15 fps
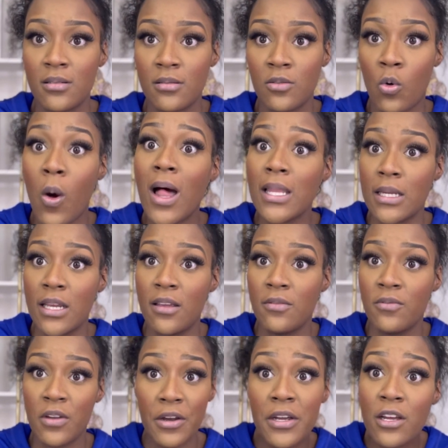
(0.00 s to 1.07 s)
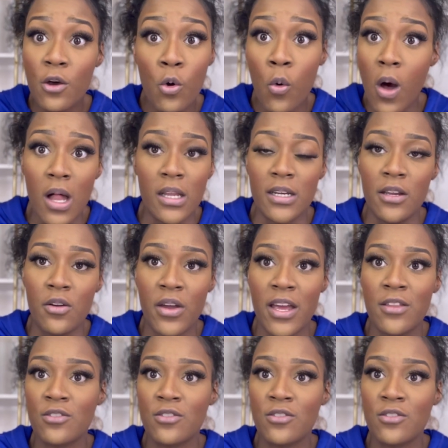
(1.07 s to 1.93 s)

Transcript: quality, very good quality, okay?